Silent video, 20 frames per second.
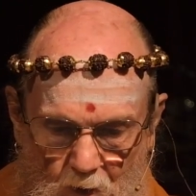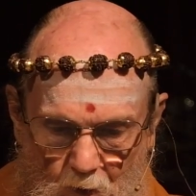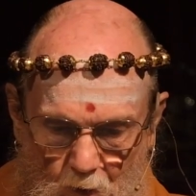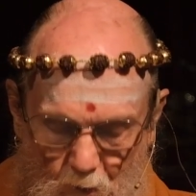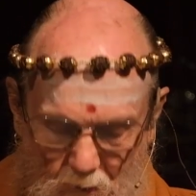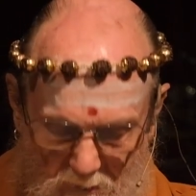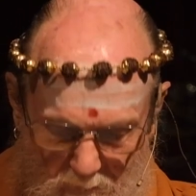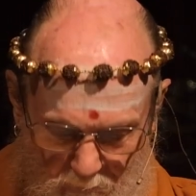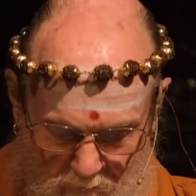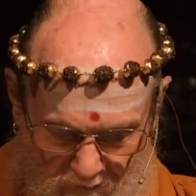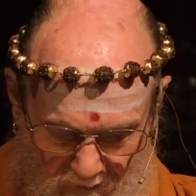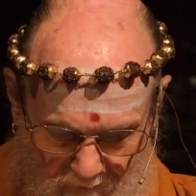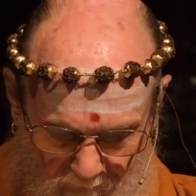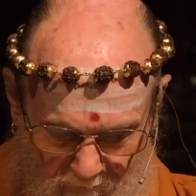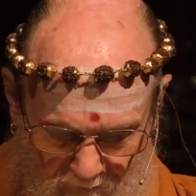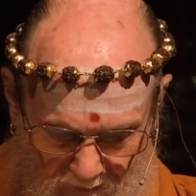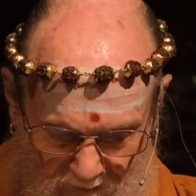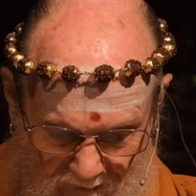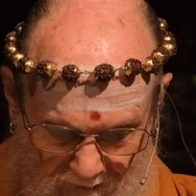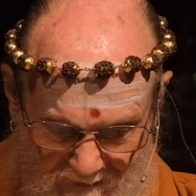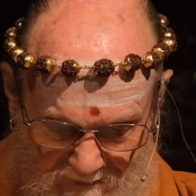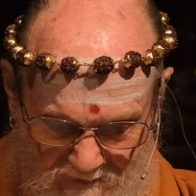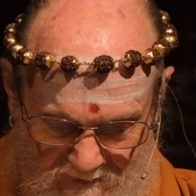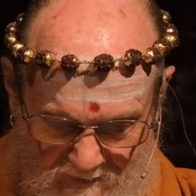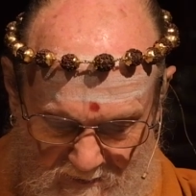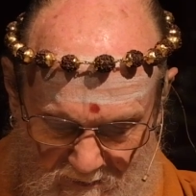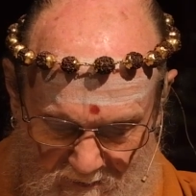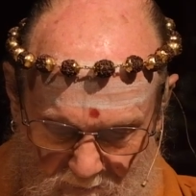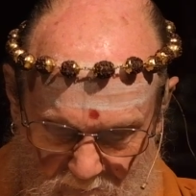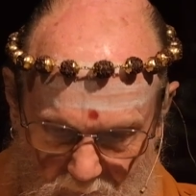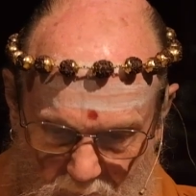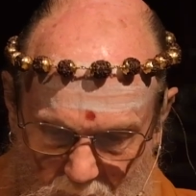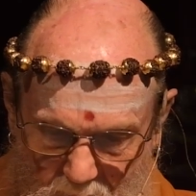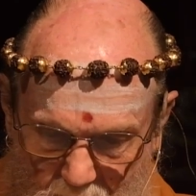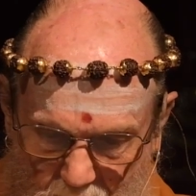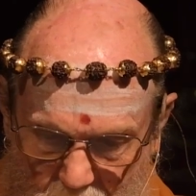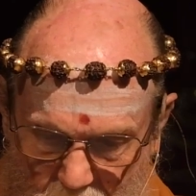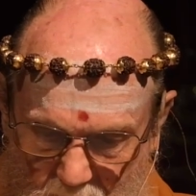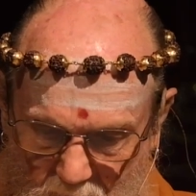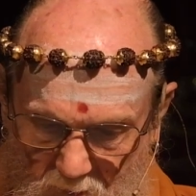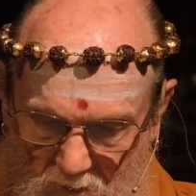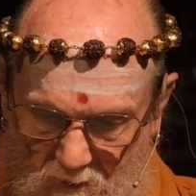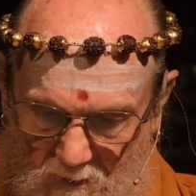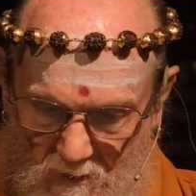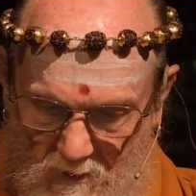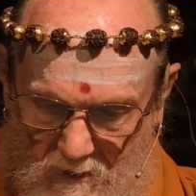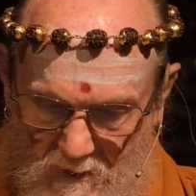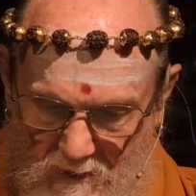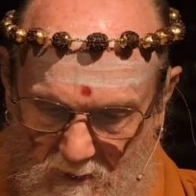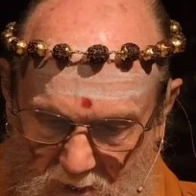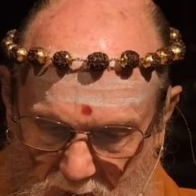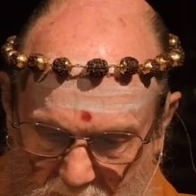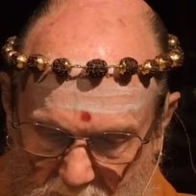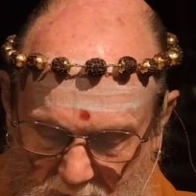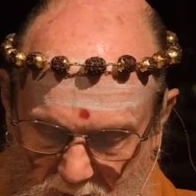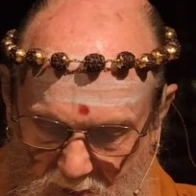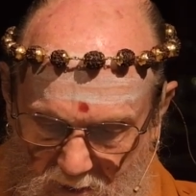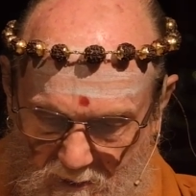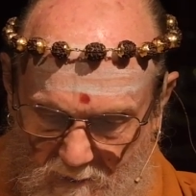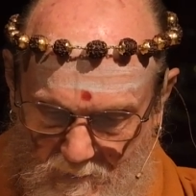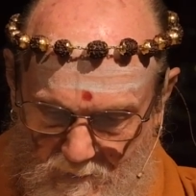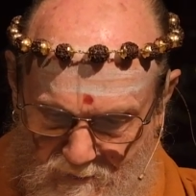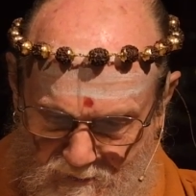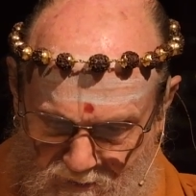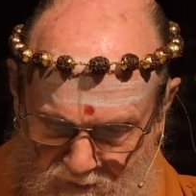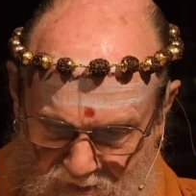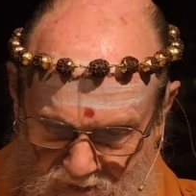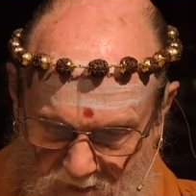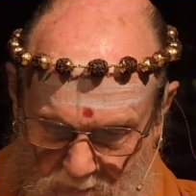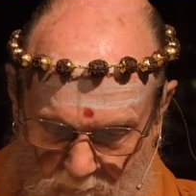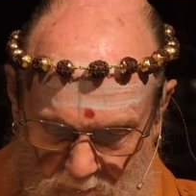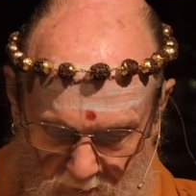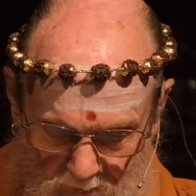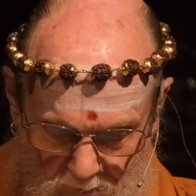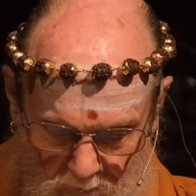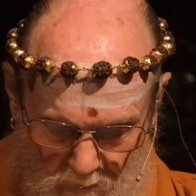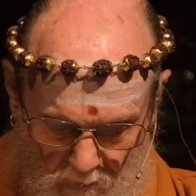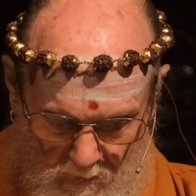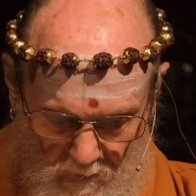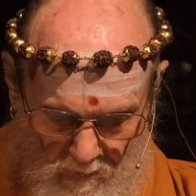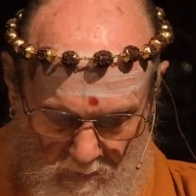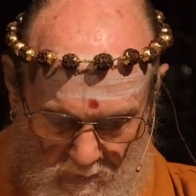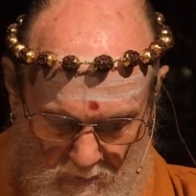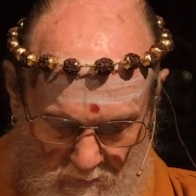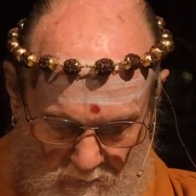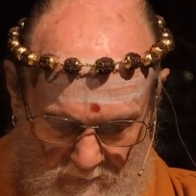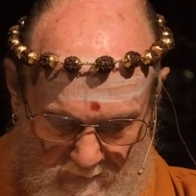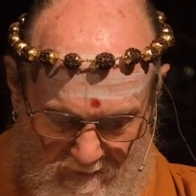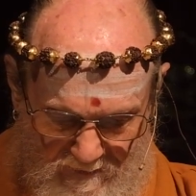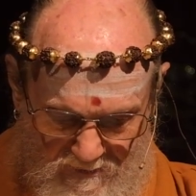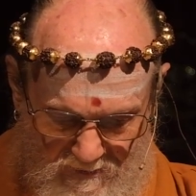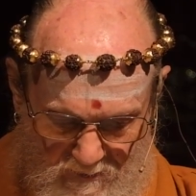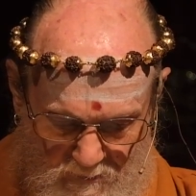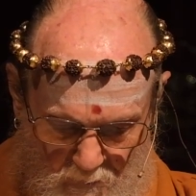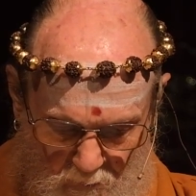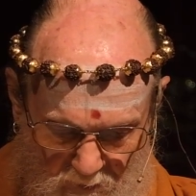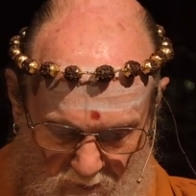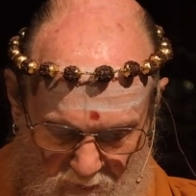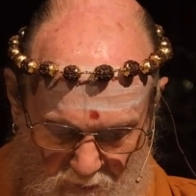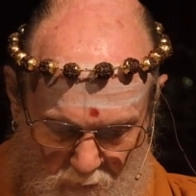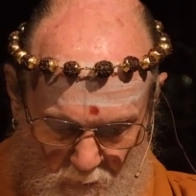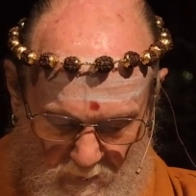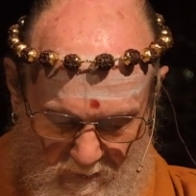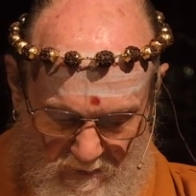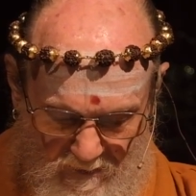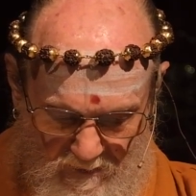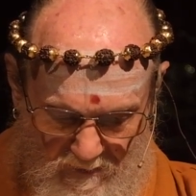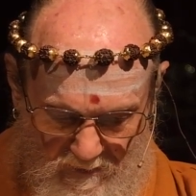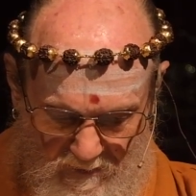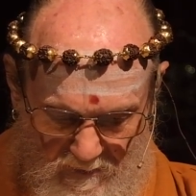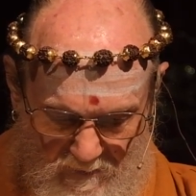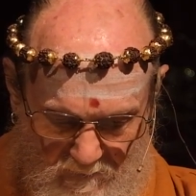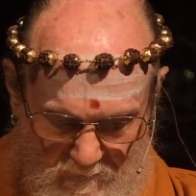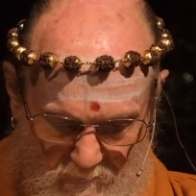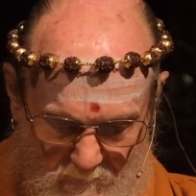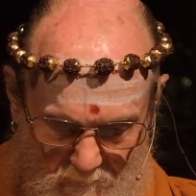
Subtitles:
Oh, then we have the lesson. Love is the sum of the law, lesson 120.